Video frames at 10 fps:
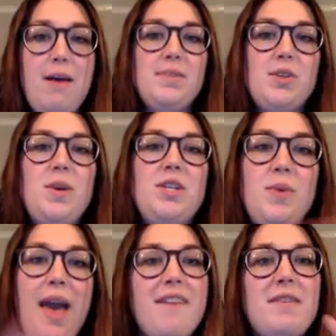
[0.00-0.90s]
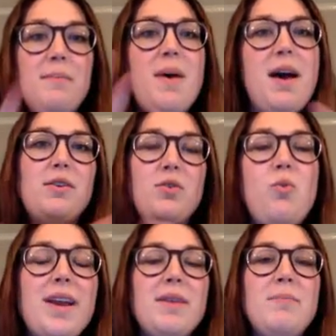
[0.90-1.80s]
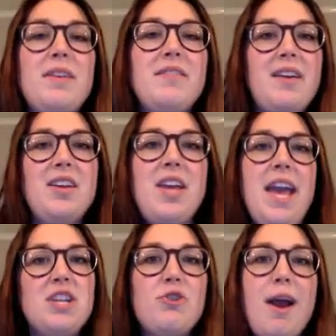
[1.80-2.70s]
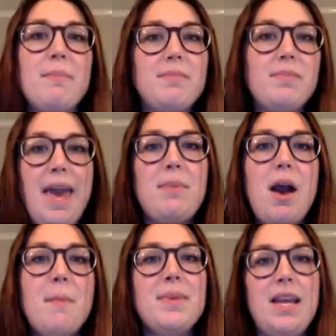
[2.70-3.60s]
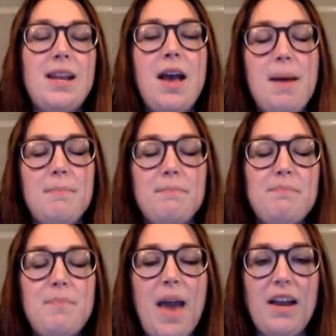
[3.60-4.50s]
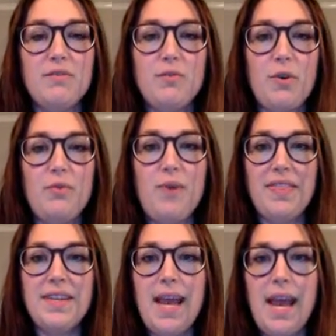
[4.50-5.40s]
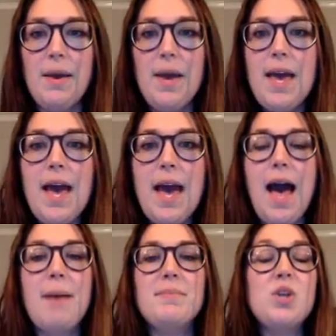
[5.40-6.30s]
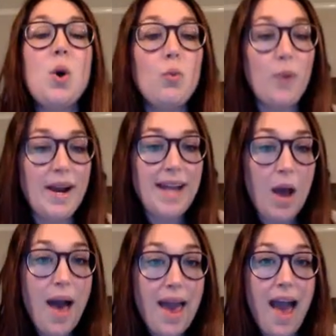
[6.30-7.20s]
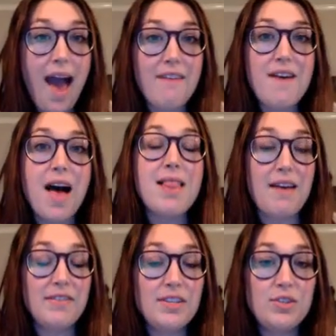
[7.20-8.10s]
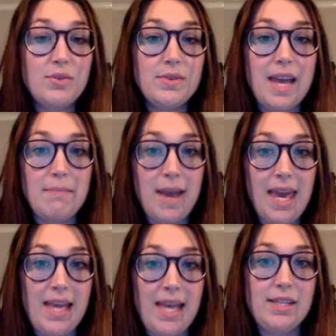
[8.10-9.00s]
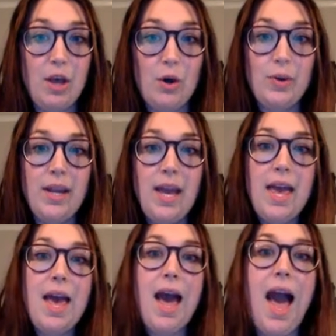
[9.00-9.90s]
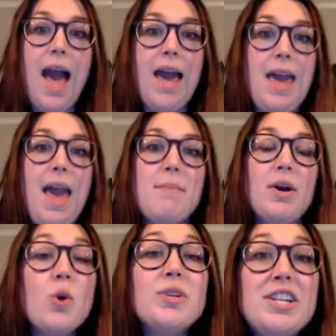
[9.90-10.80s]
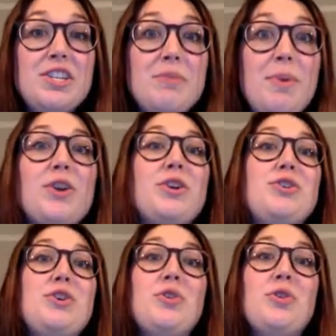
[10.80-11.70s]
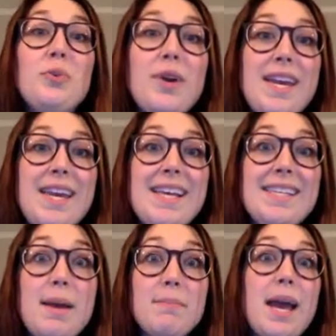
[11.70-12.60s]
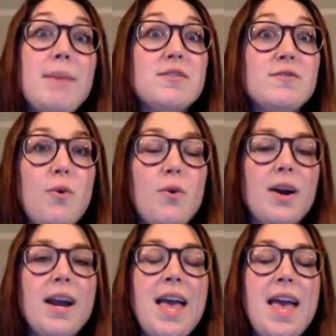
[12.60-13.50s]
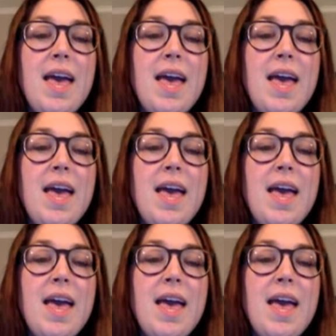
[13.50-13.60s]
So we do have quite a bit of age gap coming in back and forth throughout the day. So right now I have 11 students on my caseload. I am a co-teaching partner to 3, sometimes 4.